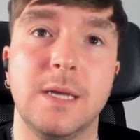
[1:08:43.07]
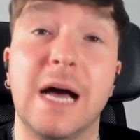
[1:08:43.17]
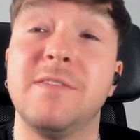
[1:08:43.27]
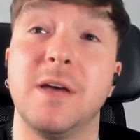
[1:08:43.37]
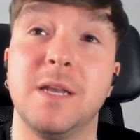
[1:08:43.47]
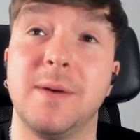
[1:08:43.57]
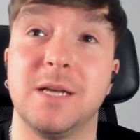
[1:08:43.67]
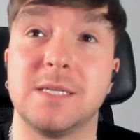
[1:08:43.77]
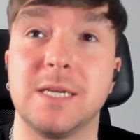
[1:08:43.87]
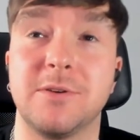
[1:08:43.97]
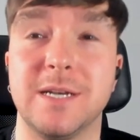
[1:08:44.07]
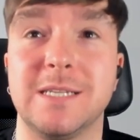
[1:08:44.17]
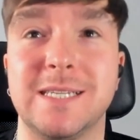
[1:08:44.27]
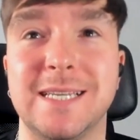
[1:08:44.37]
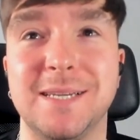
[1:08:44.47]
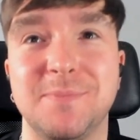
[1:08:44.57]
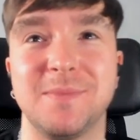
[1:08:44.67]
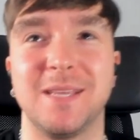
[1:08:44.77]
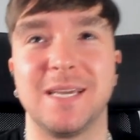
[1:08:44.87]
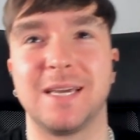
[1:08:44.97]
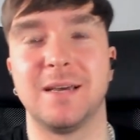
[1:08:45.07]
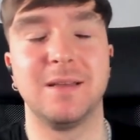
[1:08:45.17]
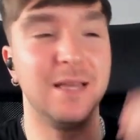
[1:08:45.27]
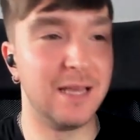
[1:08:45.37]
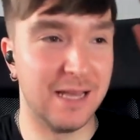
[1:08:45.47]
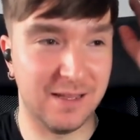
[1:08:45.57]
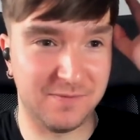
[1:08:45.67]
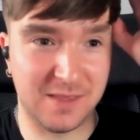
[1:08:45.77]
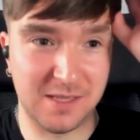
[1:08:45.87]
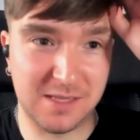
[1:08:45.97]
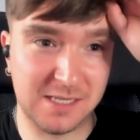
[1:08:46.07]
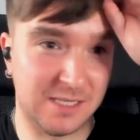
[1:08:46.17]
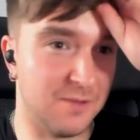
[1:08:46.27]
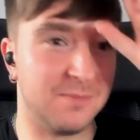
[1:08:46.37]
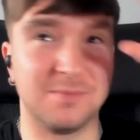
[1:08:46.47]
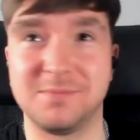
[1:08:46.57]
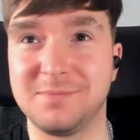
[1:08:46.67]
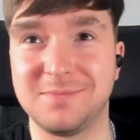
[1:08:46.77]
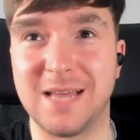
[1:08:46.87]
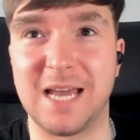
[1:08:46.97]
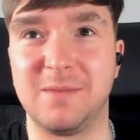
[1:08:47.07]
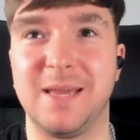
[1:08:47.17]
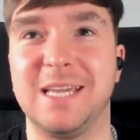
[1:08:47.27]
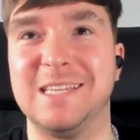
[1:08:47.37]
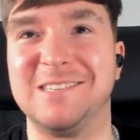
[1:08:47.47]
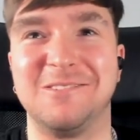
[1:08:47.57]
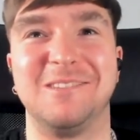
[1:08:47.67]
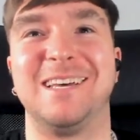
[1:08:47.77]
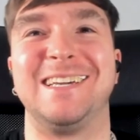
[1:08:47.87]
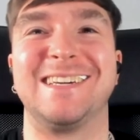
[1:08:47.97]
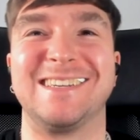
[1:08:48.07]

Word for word: I've heard about synchronicity. Like, a, uh, a, th- there's some animes or like